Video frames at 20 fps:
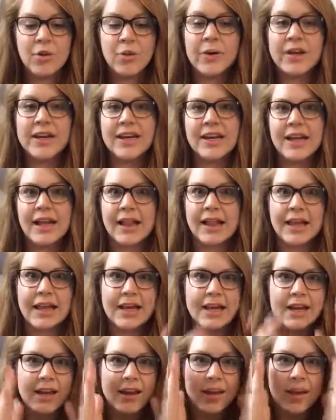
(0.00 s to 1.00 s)
we did not
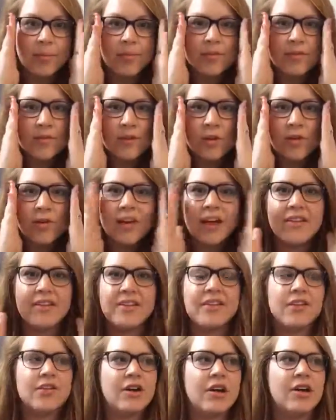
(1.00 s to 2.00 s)
like it. And I'm so glad
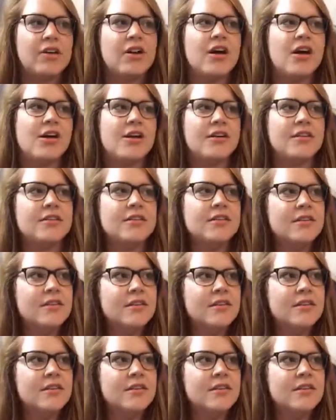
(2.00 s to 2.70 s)
that the groundhog